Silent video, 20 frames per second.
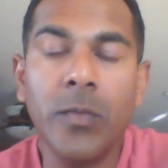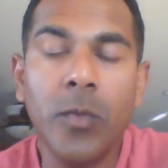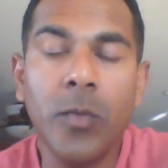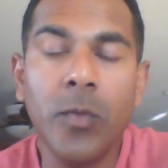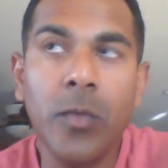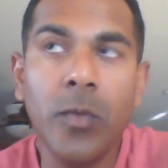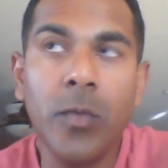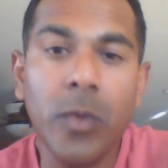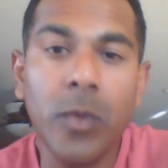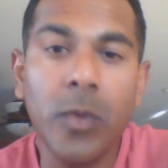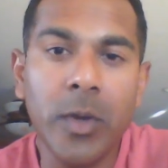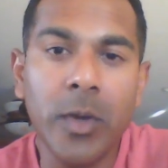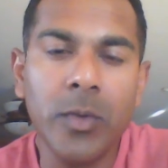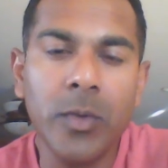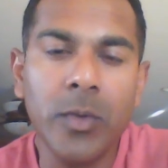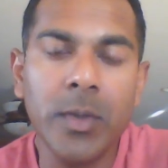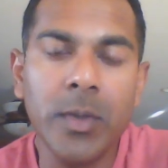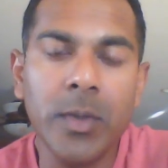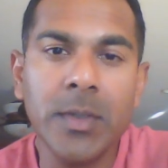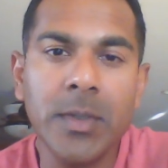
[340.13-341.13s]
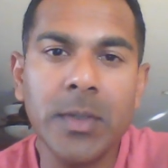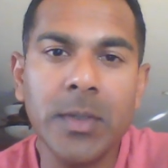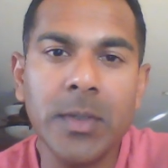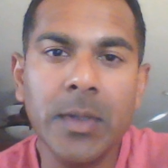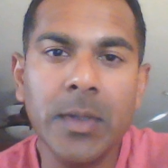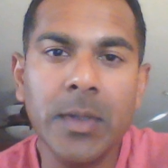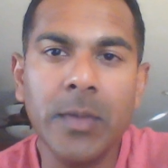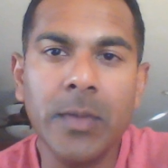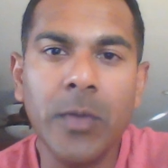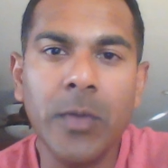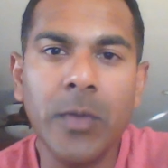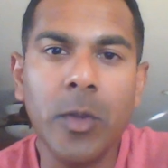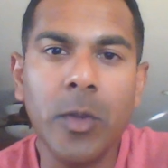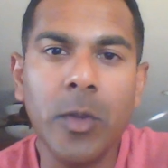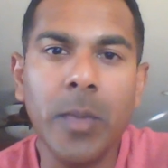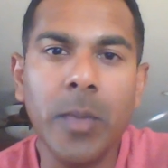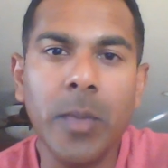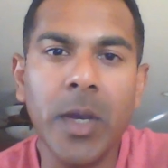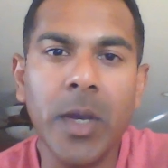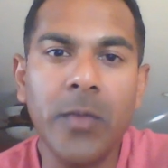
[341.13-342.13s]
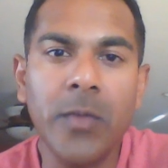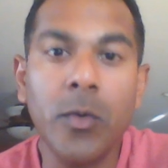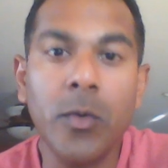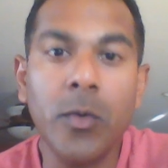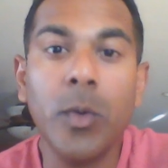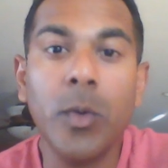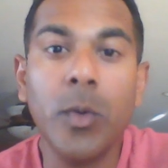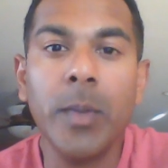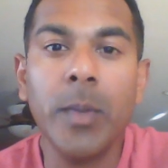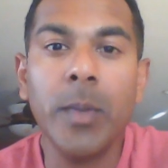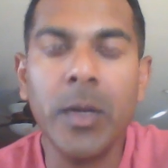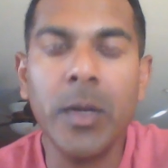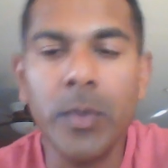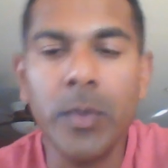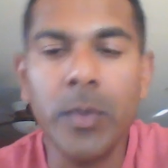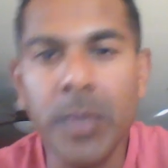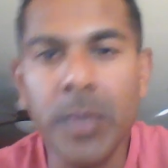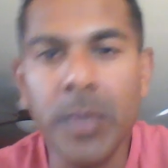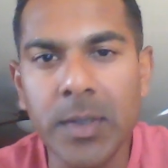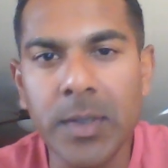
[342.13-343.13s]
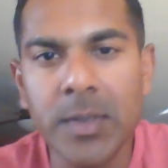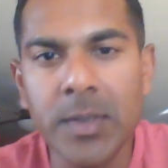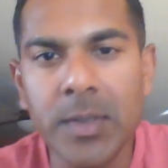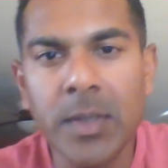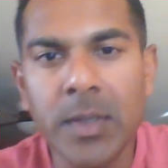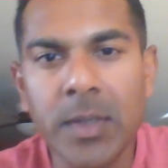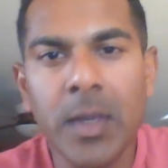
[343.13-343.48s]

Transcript: 400s followed by 4 1-mile repeats.